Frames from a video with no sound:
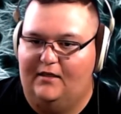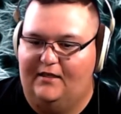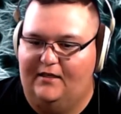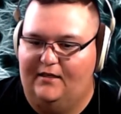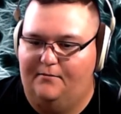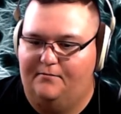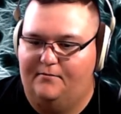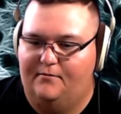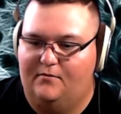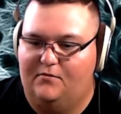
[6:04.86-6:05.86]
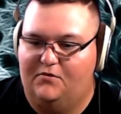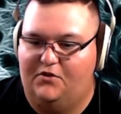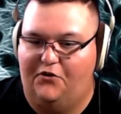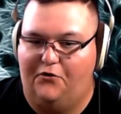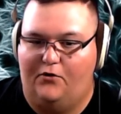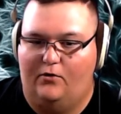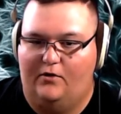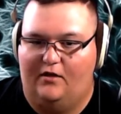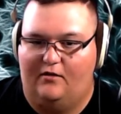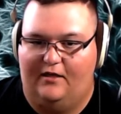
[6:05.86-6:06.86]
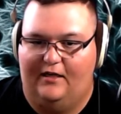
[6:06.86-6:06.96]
So your goal at